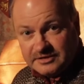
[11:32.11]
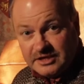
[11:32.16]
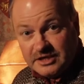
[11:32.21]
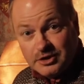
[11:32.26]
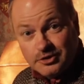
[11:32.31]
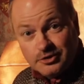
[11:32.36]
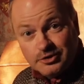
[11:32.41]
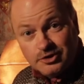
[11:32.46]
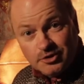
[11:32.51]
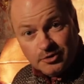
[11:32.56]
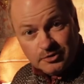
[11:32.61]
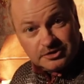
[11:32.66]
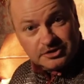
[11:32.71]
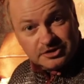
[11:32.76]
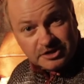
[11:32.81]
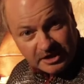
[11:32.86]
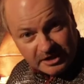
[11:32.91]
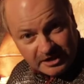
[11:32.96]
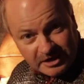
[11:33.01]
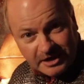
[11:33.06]
He could not
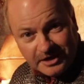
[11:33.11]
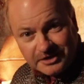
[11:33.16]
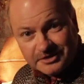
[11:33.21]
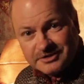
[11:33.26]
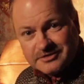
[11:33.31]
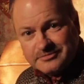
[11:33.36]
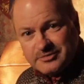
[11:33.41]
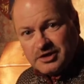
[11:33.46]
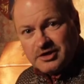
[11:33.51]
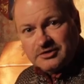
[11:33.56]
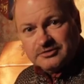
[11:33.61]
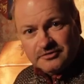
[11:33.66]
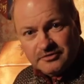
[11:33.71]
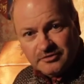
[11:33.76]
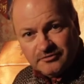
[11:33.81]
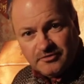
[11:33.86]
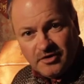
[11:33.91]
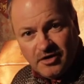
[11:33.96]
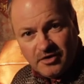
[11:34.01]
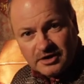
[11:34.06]
tunnel under because of
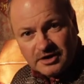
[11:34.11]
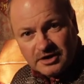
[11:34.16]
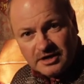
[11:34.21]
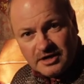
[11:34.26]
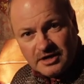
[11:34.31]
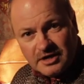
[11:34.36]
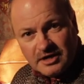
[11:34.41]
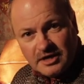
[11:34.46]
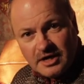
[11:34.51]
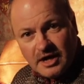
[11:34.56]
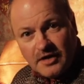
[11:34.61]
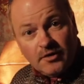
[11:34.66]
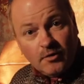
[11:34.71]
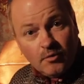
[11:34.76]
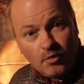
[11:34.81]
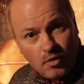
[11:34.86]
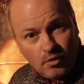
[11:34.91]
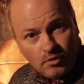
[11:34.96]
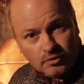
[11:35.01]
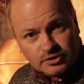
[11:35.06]
the rock, and the
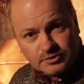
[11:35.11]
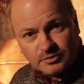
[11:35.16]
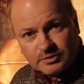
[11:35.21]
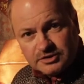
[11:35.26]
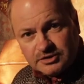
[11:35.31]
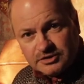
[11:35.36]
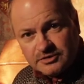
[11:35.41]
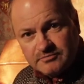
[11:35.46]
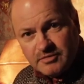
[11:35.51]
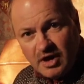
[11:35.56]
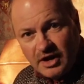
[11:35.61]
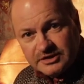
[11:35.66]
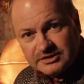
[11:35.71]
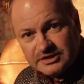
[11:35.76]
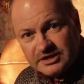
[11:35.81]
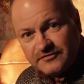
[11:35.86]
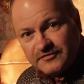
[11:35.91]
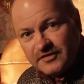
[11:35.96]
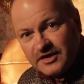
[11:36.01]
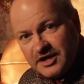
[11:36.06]
walls were too
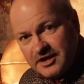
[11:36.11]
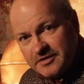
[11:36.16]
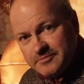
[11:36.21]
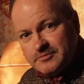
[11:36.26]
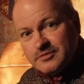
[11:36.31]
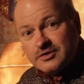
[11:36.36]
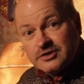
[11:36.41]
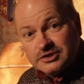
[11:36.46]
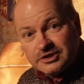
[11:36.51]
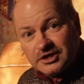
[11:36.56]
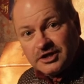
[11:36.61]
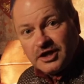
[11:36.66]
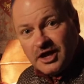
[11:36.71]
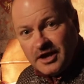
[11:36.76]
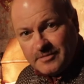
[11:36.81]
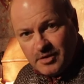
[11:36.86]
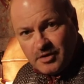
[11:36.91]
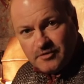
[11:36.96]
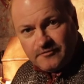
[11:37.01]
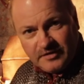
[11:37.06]
mighty for him to
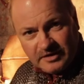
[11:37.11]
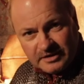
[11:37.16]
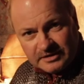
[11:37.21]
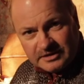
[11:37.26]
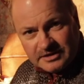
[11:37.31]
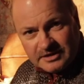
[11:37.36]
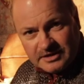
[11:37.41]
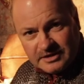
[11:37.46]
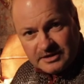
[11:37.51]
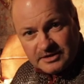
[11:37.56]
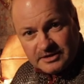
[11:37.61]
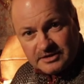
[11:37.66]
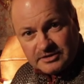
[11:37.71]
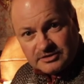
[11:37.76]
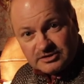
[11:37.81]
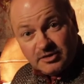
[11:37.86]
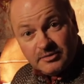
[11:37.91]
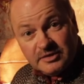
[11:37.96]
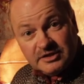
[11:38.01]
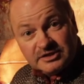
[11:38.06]
climb over.
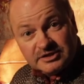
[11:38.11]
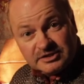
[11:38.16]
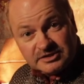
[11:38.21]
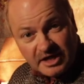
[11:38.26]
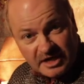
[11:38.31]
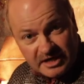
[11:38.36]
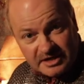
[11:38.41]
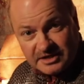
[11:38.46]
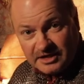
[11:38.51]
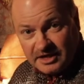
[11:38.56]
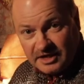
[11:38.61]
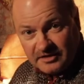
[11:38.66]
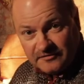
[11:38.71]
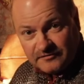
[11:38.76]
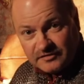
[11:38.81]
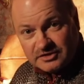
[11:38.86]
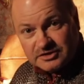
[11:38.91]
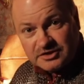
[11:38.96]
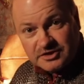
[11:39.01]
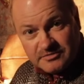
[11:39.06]
So he stayed here
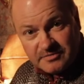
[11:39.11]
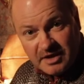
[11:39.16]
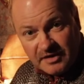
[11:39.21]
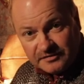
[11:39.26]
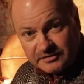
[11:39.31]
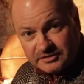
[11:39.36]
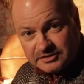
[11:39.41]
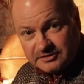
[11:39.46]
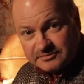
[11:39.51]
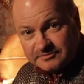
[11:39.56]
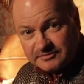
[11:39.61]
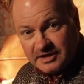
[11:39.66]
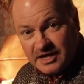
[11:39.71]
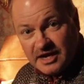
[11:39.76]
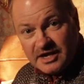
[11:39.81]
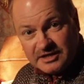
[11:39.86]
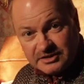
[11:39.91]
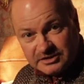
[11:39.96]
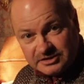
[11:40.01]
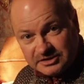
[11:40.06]
for 2 months,
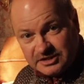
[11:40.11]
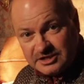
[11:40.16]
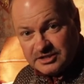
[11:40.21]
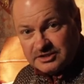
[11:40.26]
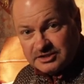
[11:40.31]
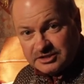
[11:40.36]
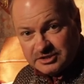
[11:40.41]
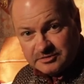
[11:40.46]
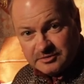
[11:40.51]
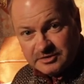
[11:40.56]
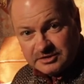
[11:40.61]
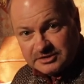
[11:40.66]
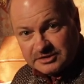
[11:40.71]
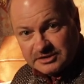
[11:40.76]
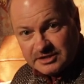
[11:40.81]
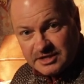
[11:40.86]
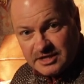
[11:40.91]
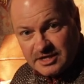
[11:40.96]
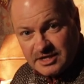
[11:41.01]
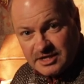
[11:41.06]
laying siege to us.